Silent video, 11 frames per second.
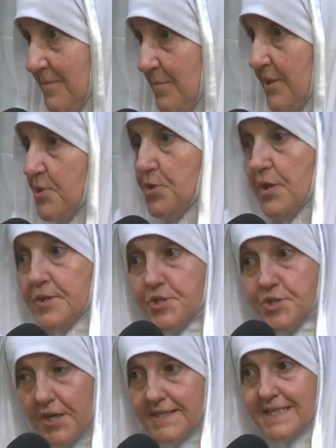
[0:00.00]
Because you are
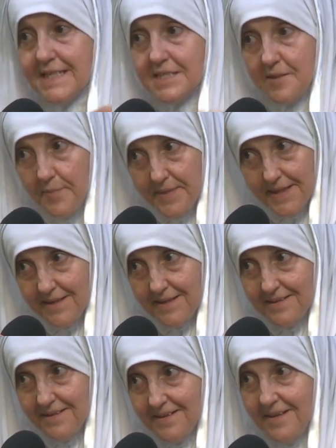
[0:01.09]
starting
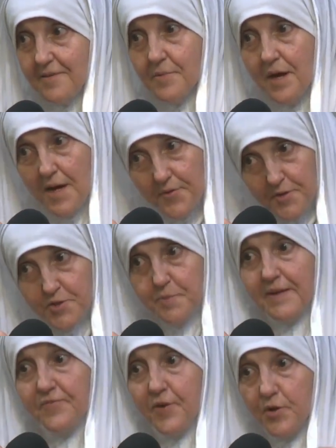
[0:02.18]
something, others
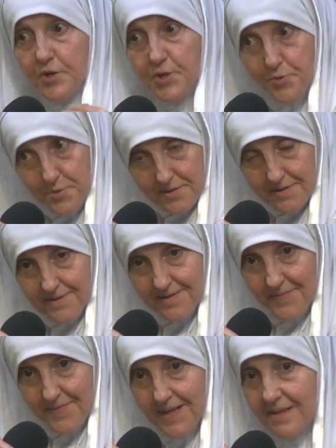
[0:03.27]
may follow you,
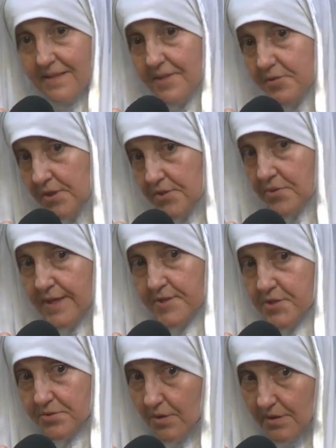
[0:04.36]
and then you need to
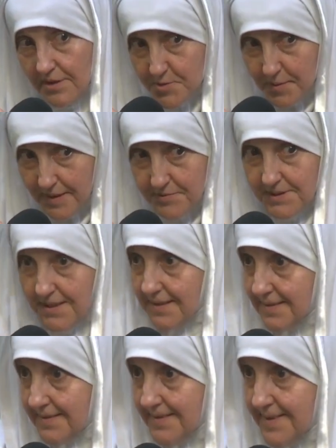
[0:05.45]
answer to Allah subhanahu wa ta'ala.